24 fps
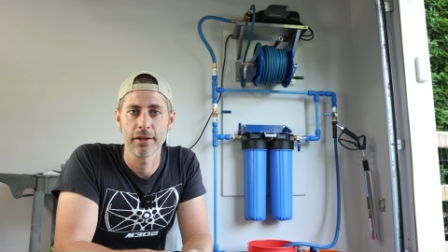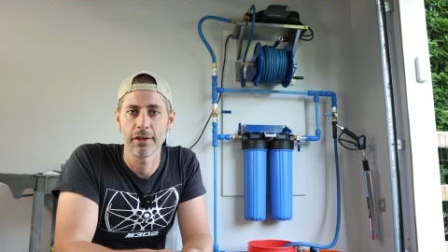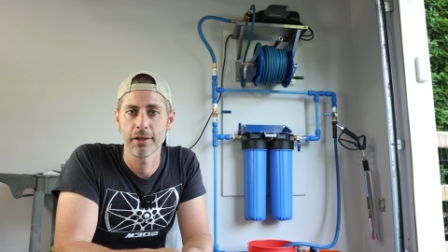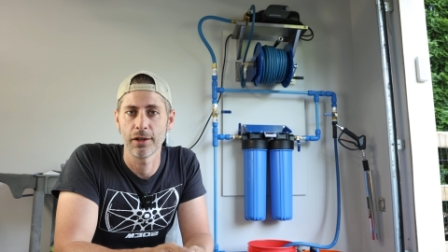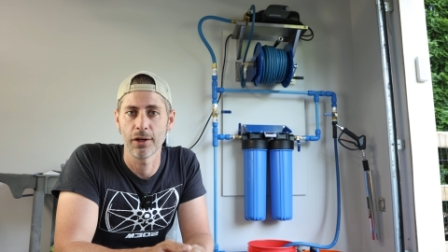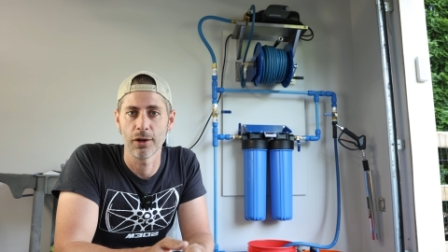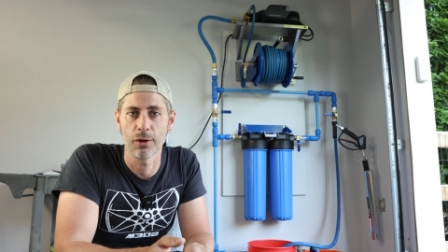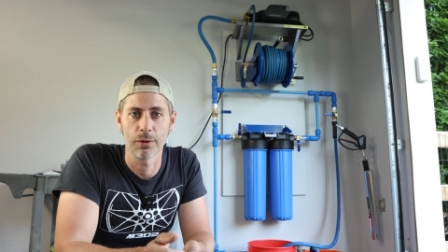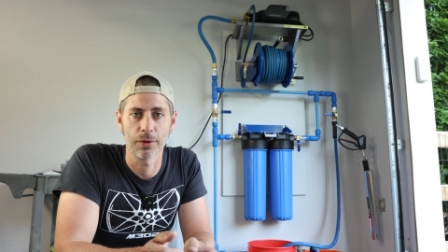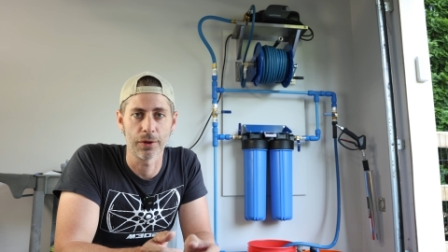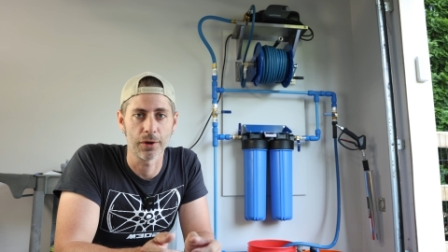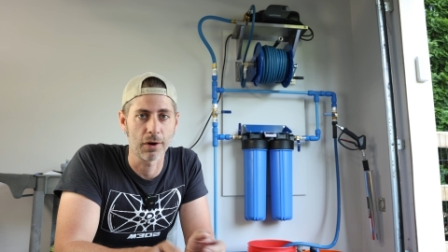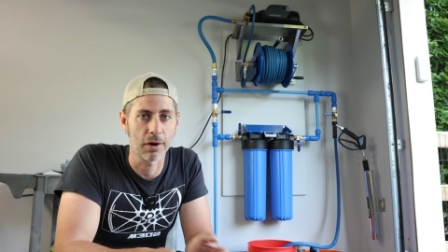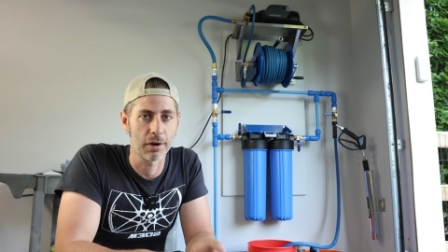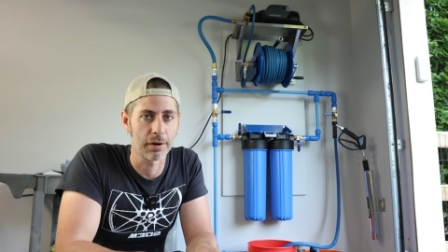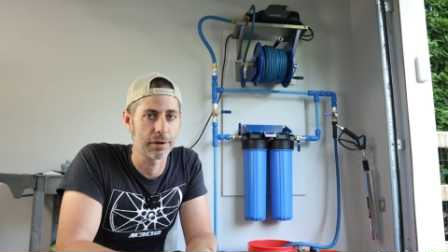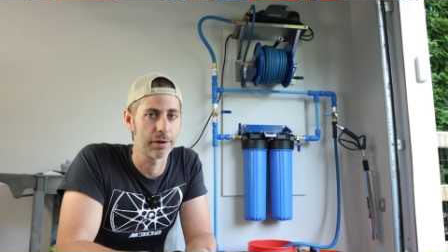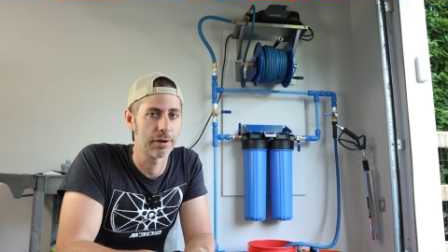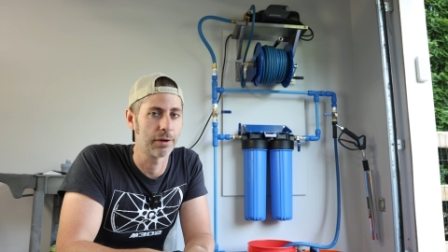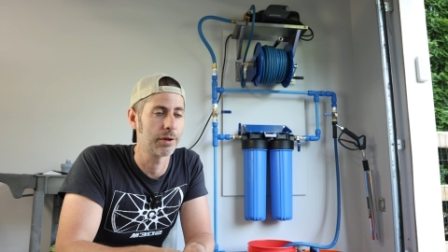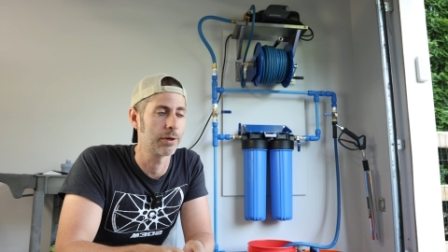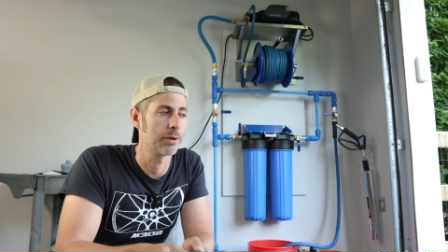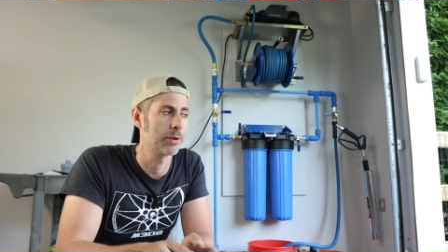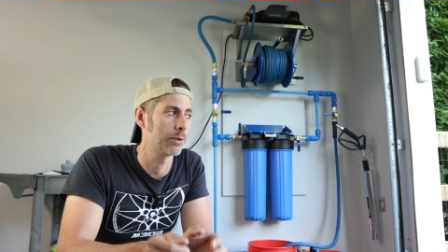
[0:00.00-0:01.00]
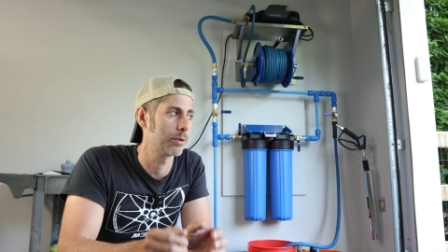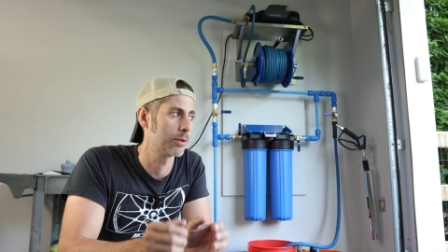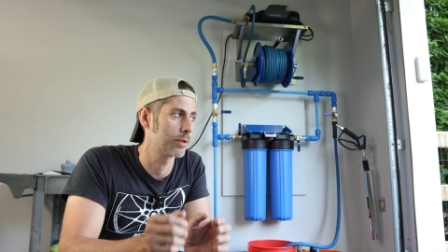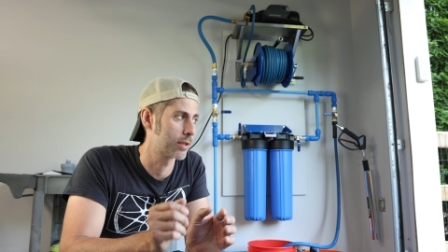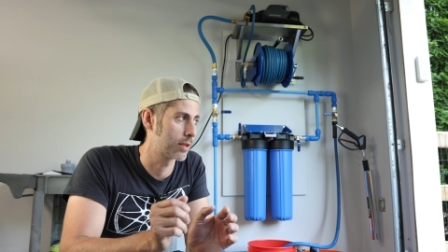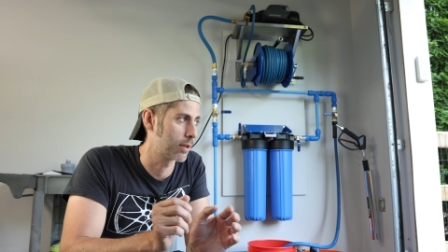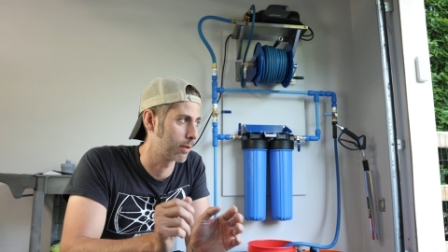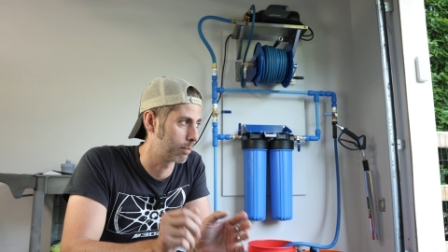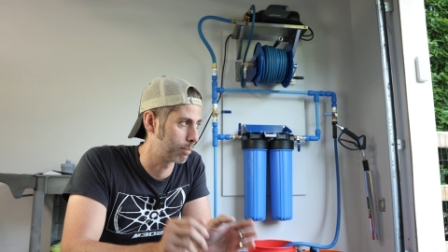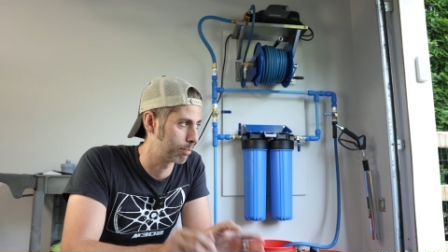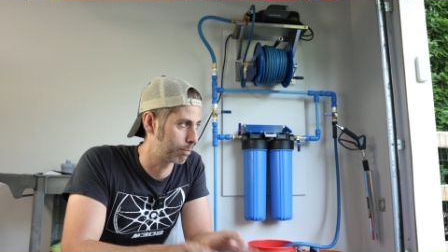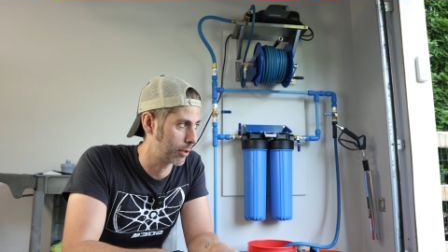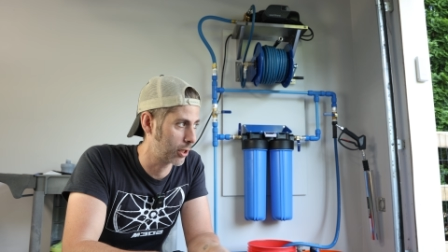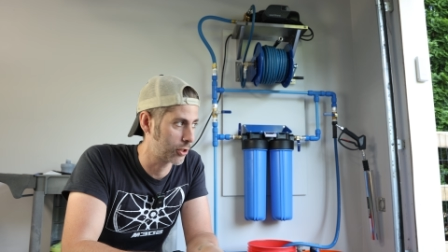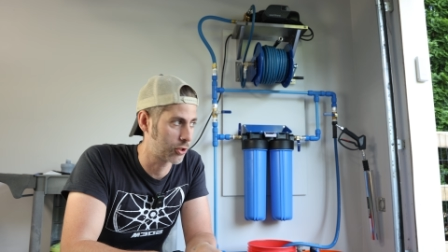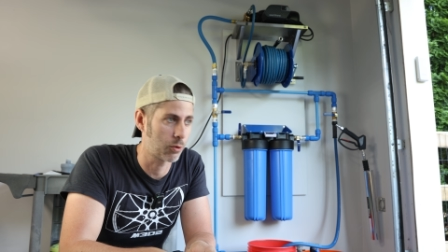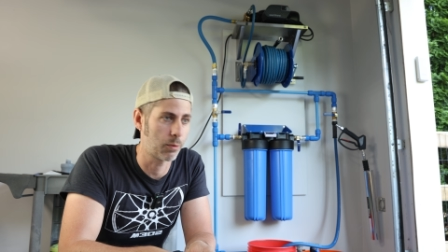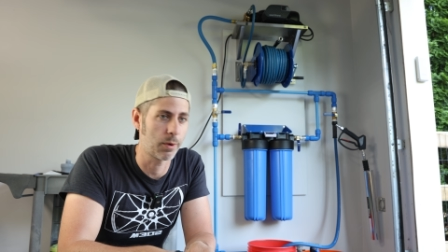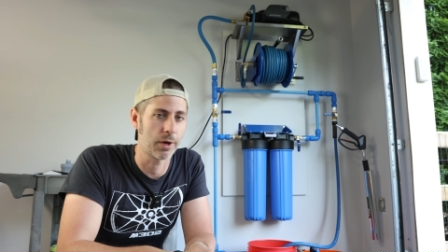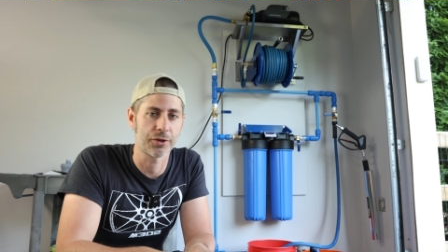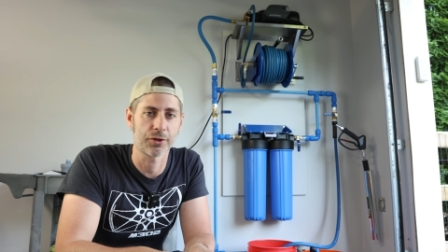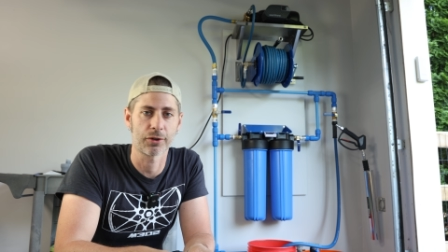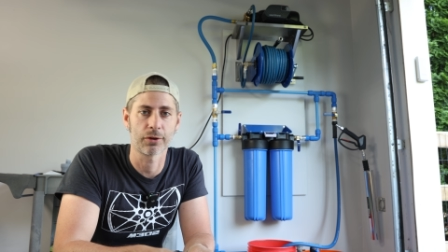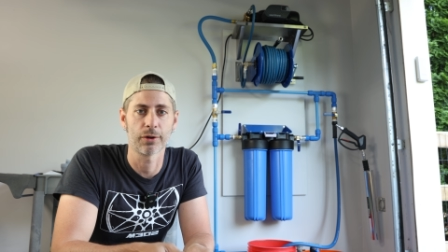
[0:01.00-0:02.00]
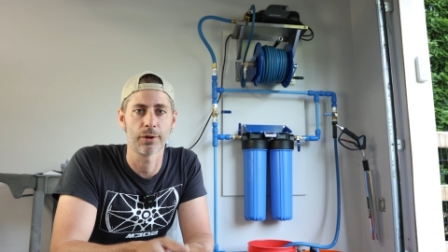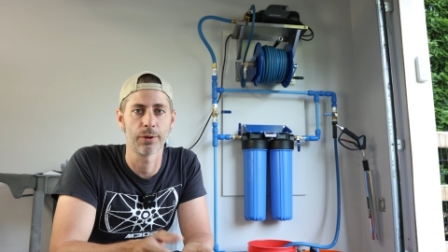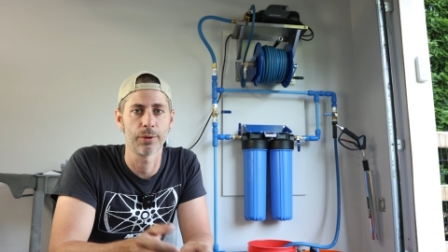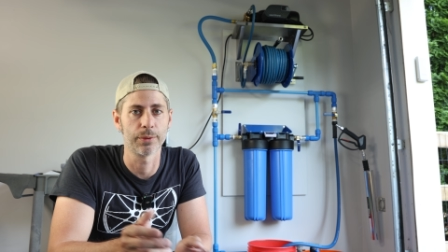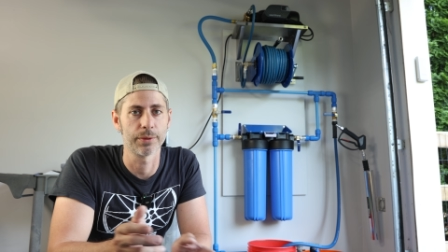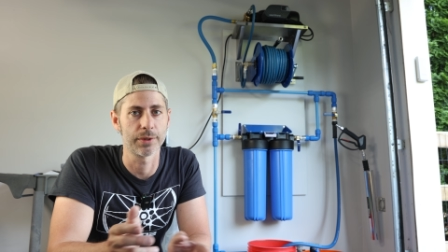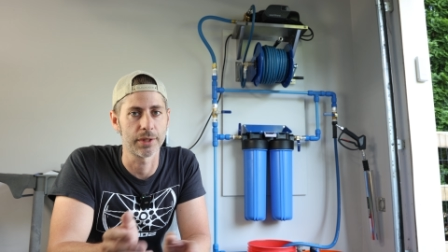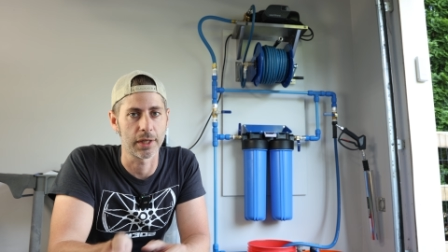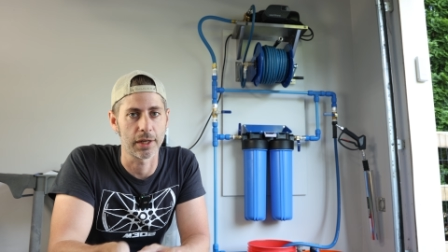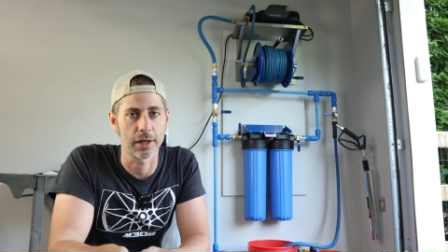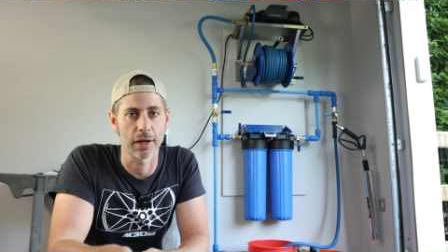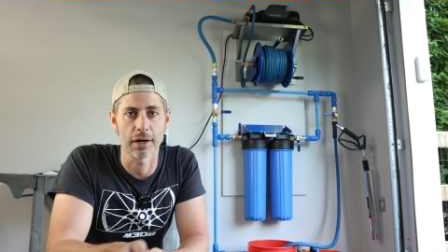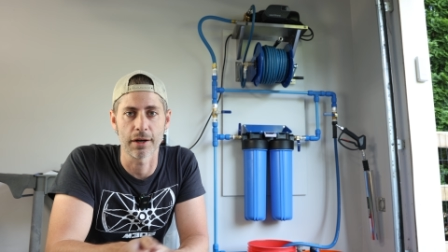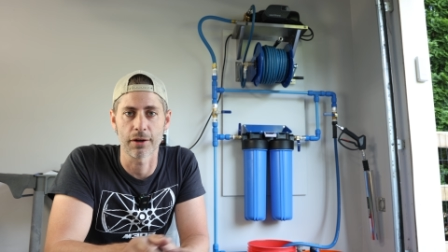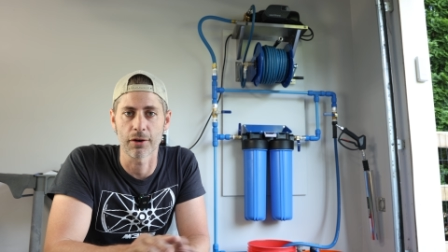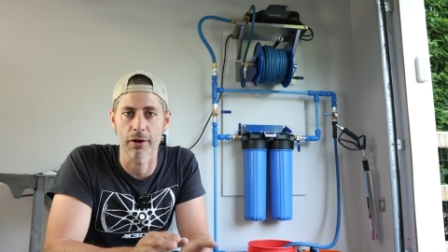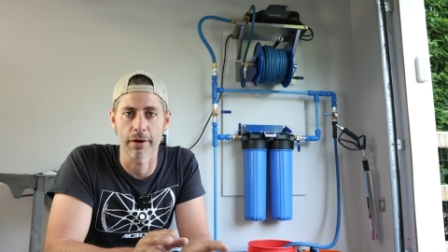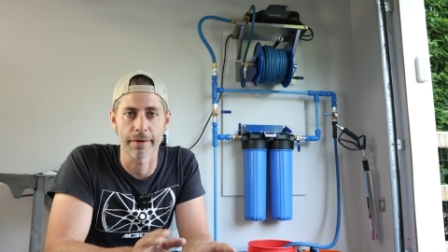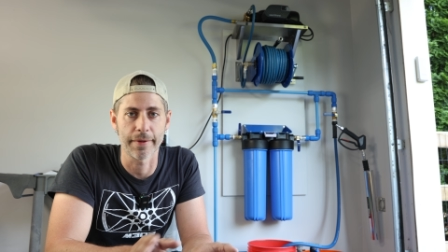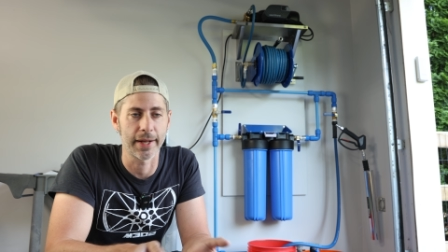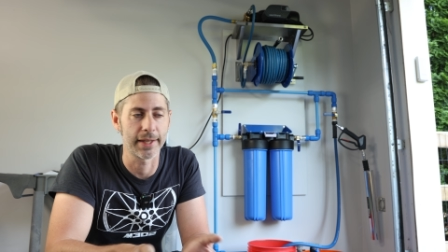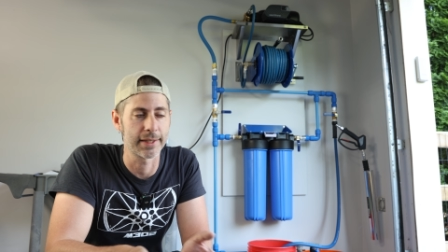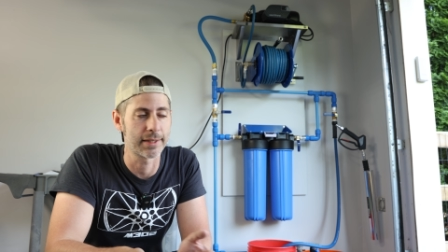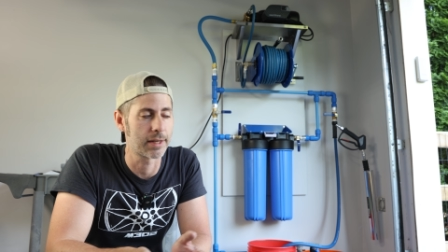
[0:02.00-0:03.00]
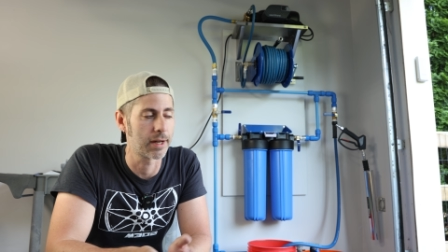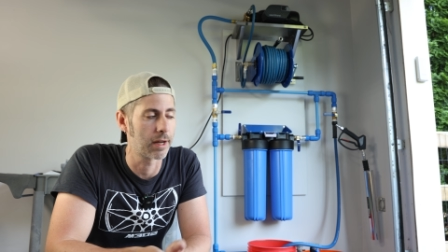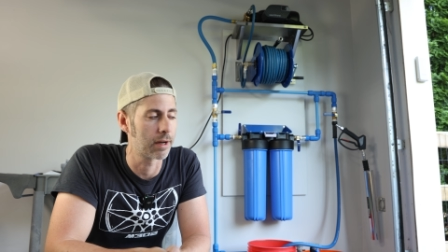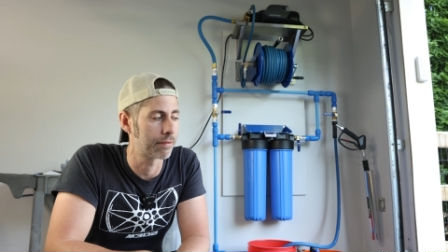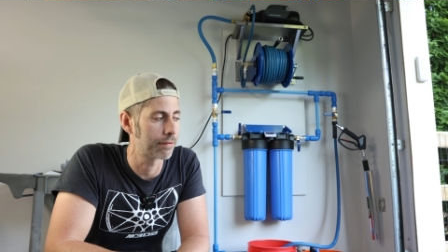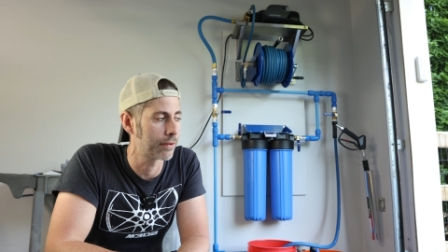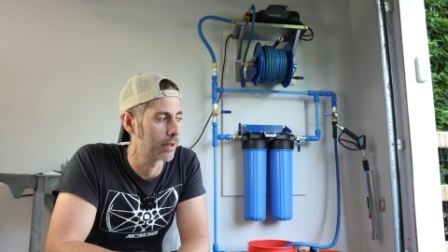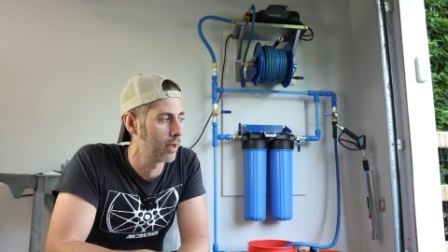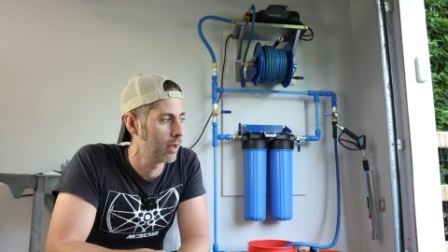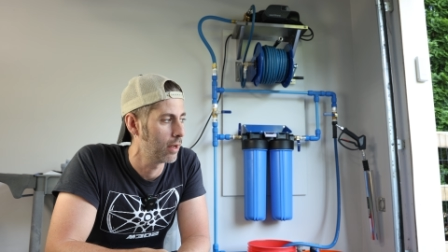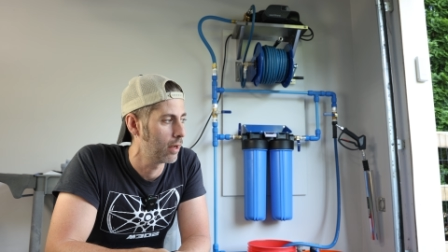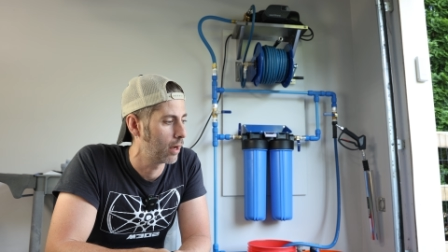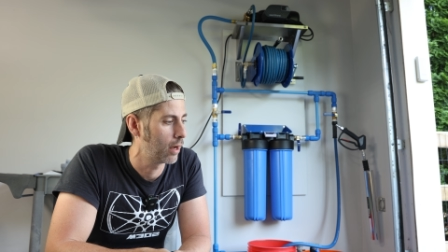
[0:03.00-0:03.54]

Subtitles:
the garden hose, the pressure washer hose, the gun, all that stuff,